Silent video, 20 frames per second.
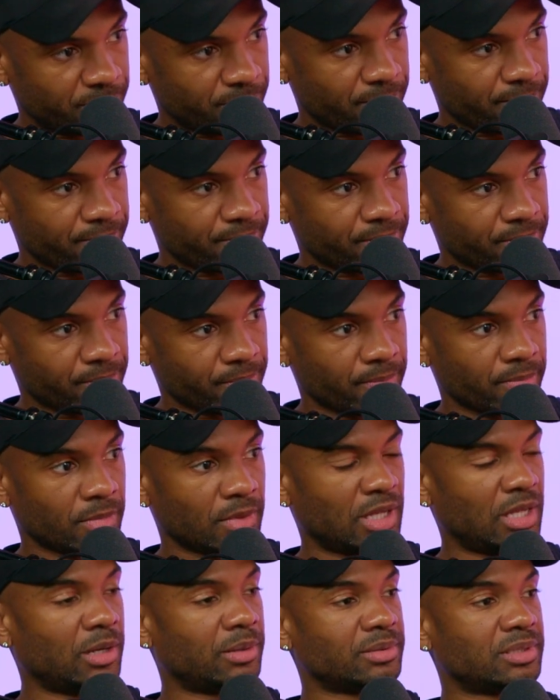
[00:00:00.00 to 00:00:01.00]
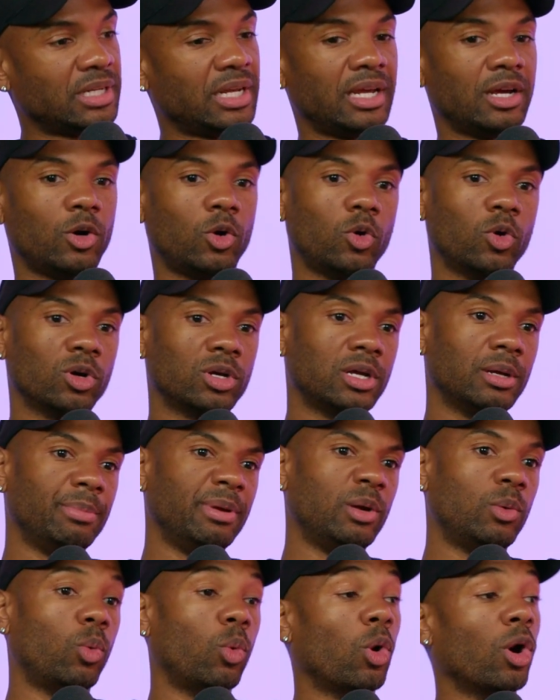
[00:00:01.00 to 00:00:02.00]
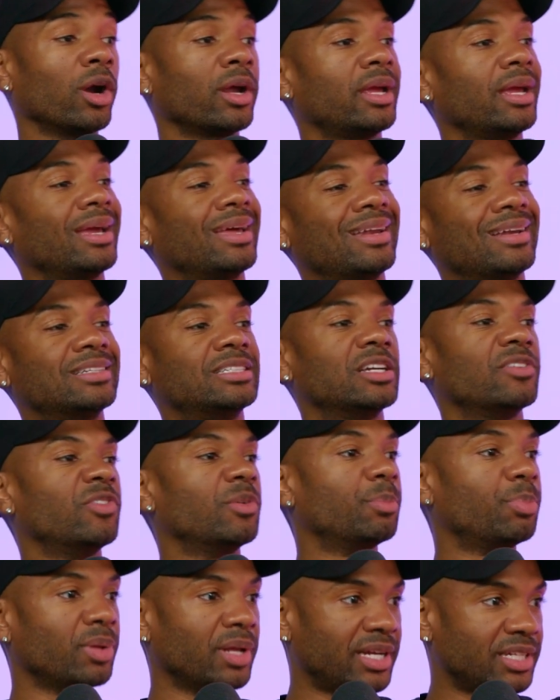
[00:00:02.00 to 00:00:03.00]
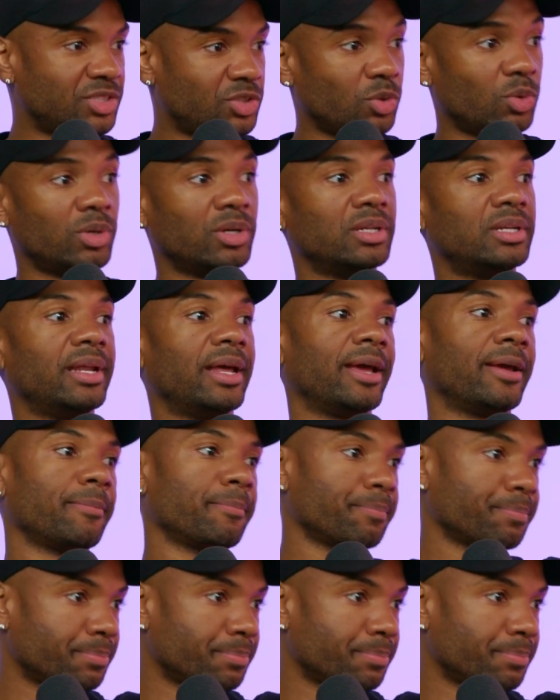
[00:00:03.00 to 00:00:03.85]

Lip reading: You know what I'm saying? Or it could be working in a different place during the day.